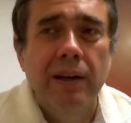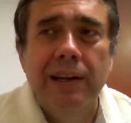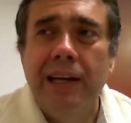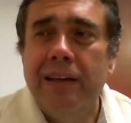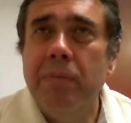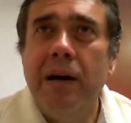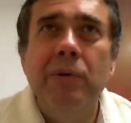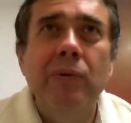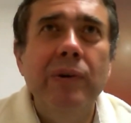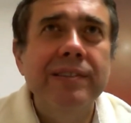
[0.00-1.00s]
Like
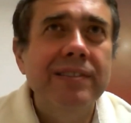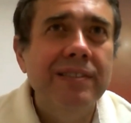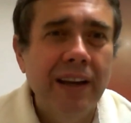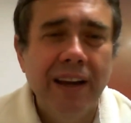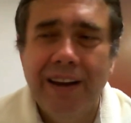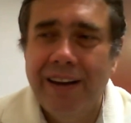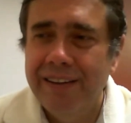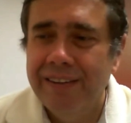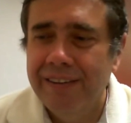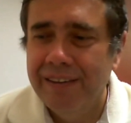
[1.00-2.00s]
Baba was saying
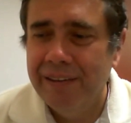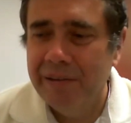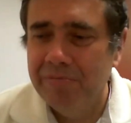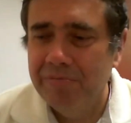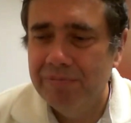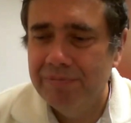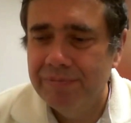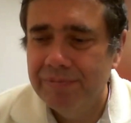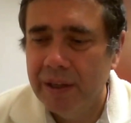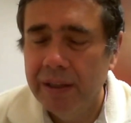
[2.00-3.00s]
in
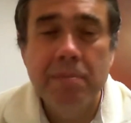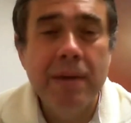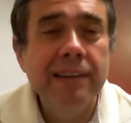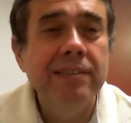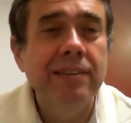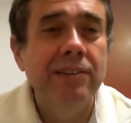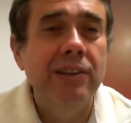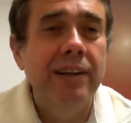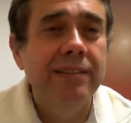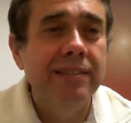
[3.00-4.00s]
the
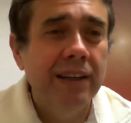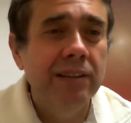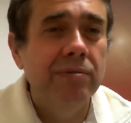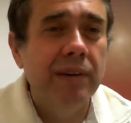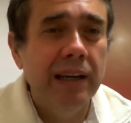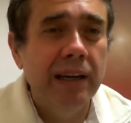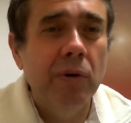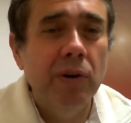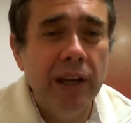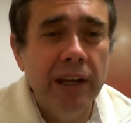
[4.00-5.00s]
message he sent via
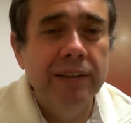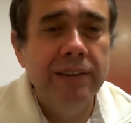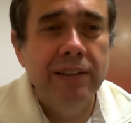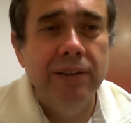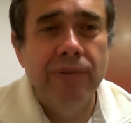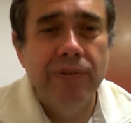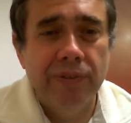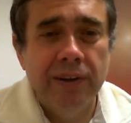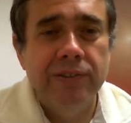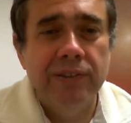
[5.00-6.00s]
Mohini Didi on
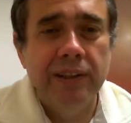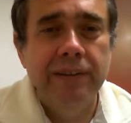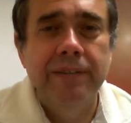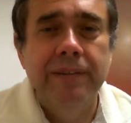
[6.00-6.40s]
Thursday,